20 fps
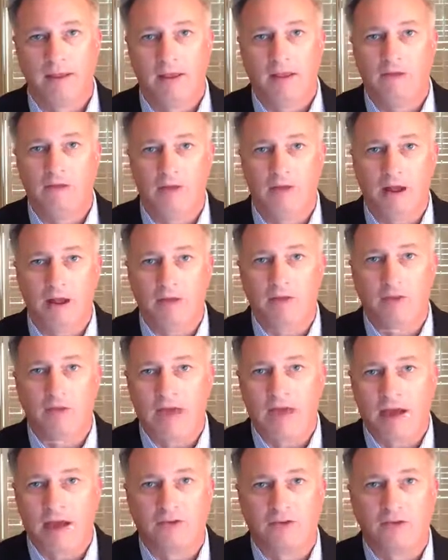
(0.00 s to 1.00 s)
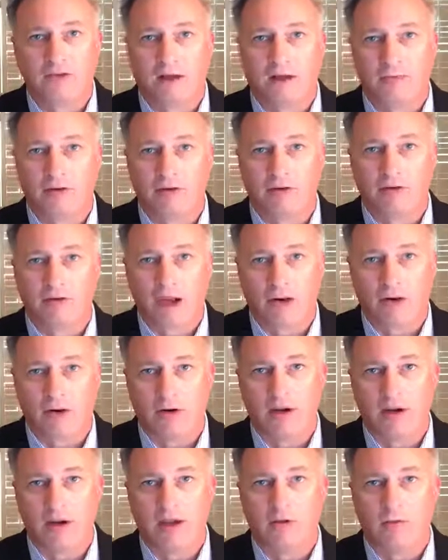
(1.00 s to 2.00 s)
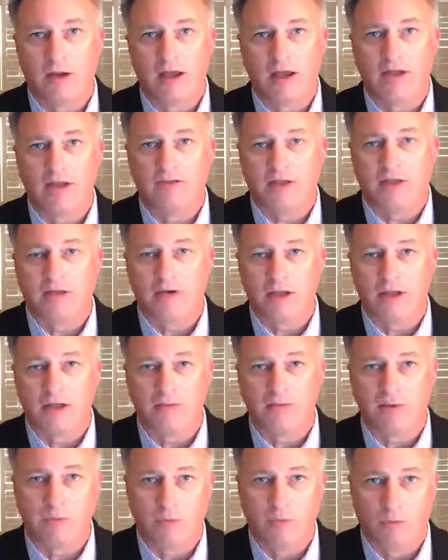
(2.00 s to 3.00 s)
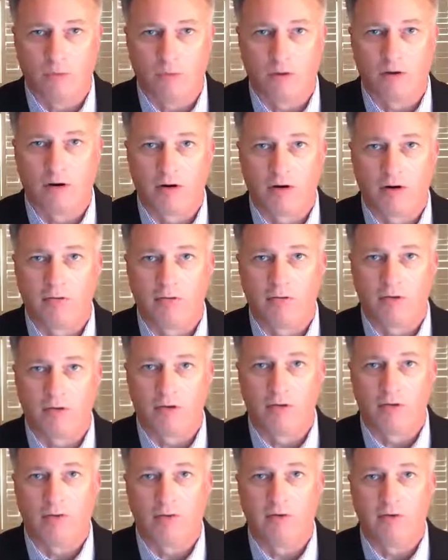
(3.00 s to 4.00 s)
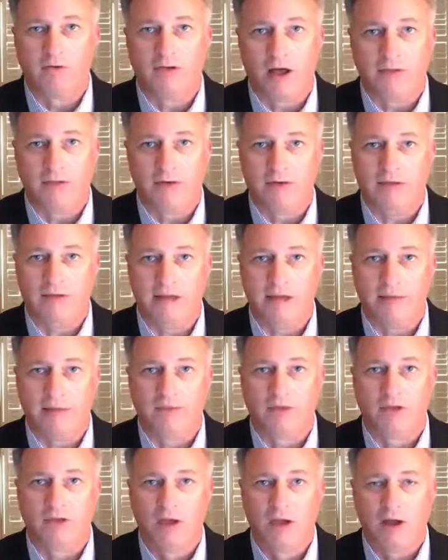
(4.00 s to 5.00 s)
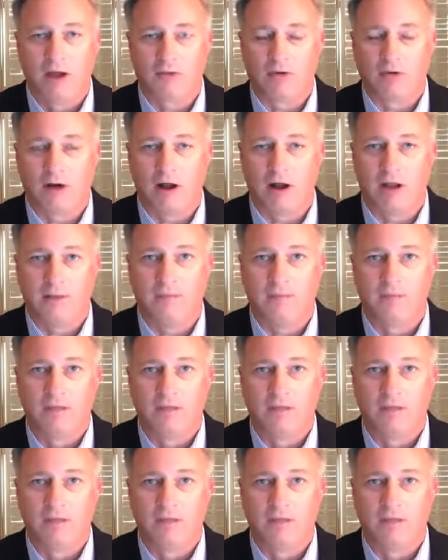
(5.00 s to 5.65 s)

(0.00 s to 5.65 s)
And so now they're without a job, they're not earning a wage, and they're even more vulnerable to other types of crime.